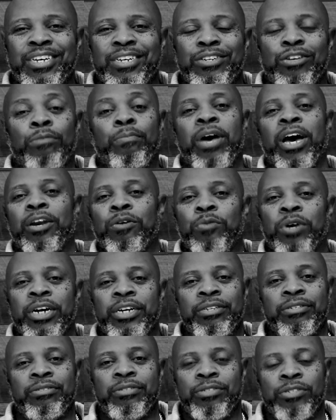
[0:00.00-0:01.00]
no matter what,
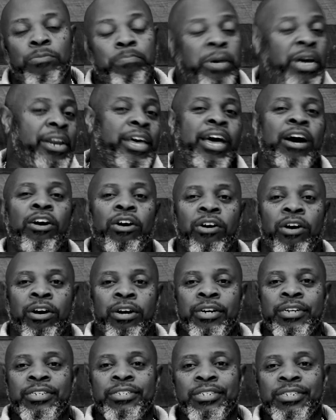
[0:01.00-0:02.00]
no matter how hard
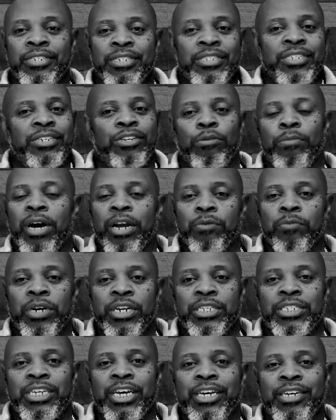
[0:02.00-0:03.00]
no matter what
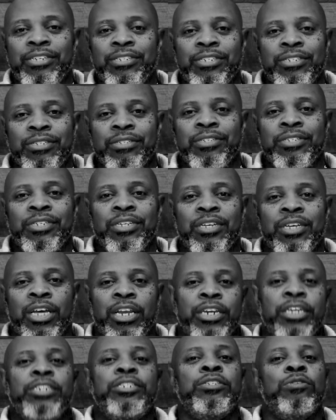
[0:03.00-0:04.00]
it takes. At
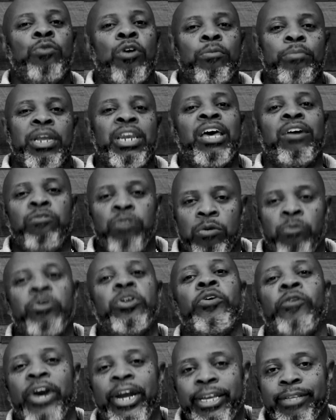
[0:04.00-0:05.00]
least you won't be left with
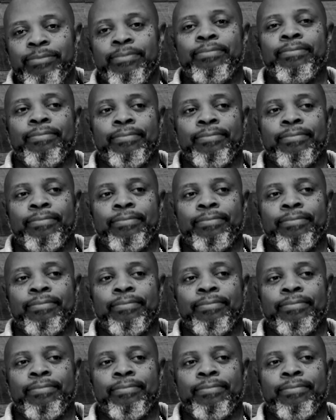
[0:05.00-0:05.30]
regret.